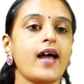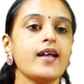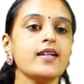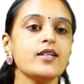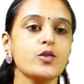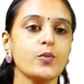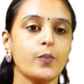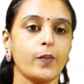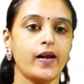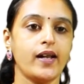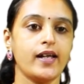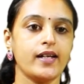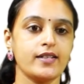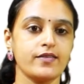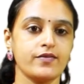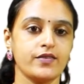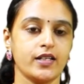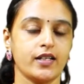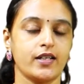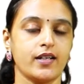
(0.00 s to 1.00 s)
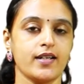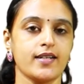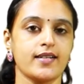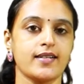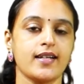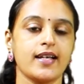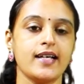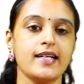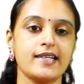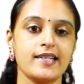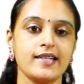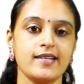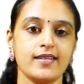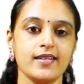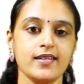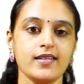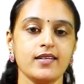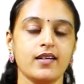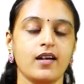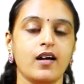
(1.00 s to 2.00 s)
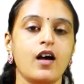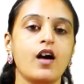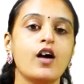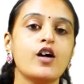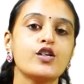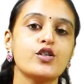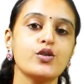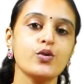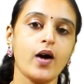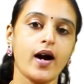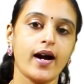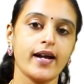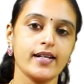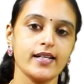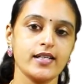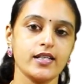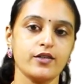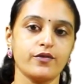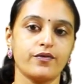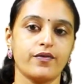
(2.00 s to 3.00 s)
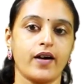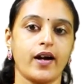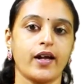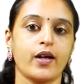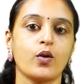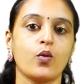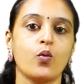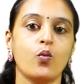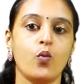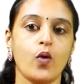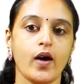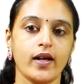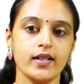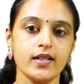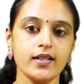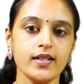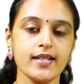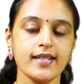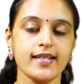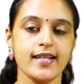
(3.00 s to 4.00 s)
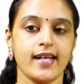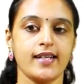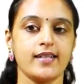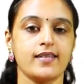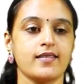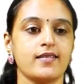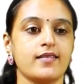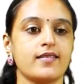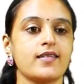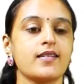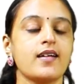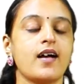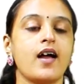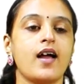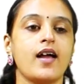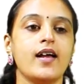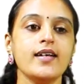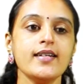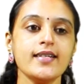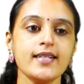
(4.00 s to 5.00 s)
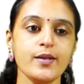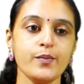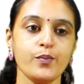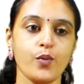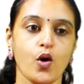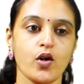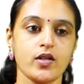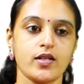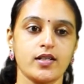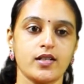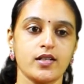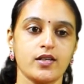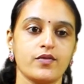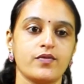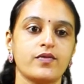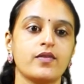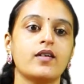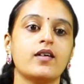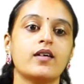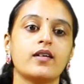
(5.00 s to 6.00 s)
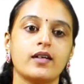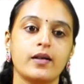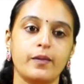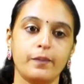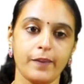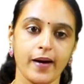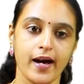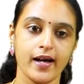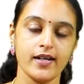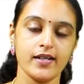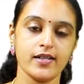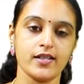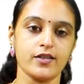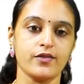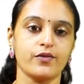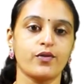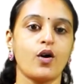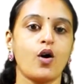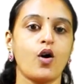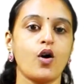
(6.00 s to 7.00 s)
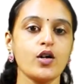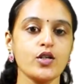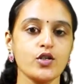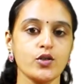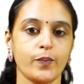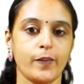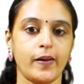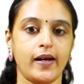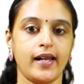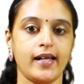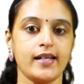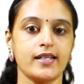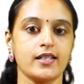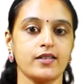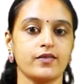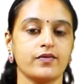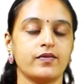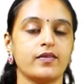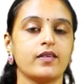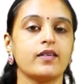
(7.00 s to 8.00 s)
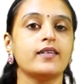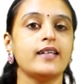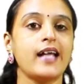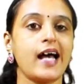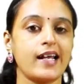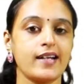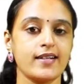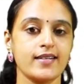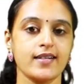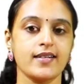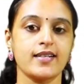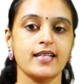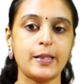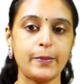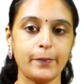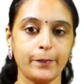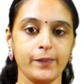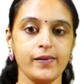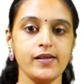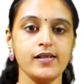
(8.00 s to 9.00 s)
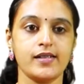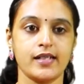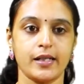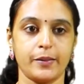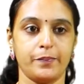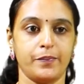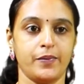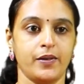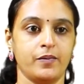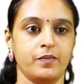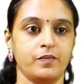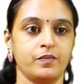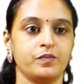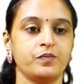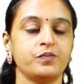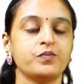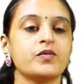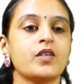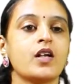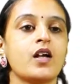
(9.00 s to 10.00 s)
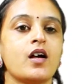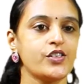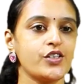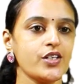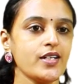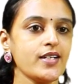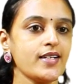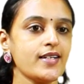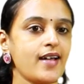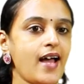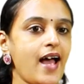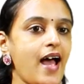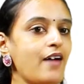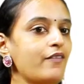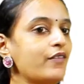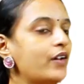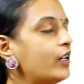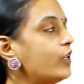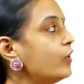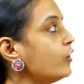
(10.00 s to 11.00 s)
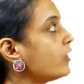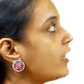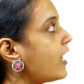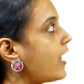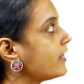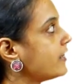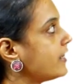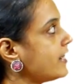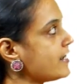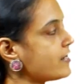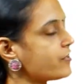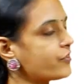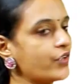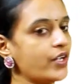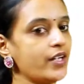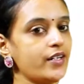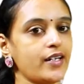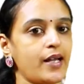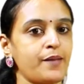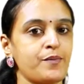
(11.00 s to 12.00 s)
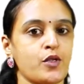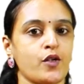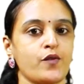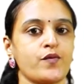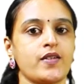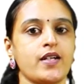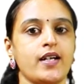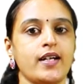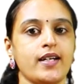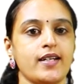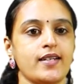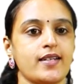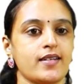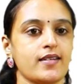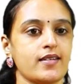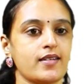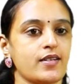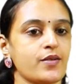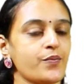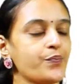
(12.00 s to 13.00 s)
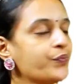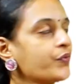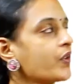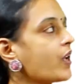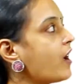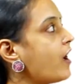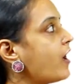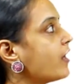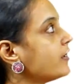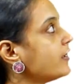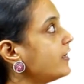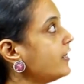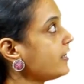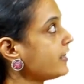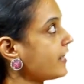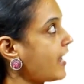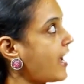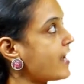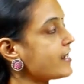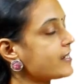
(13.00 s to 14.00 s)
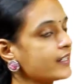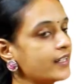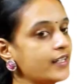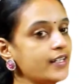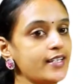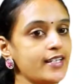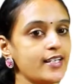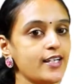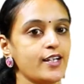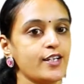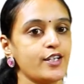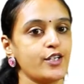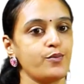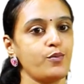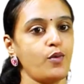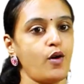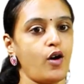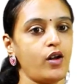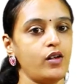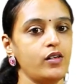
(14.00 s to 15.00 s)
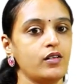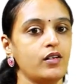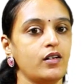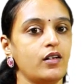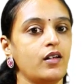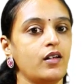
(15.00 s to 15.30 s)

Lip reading: and superlative degrees, isn't it? To identify whether the sentence is in positive, comparative or superlative, there is a simple tip. Just have a look at these three types of sentences. The cat is small.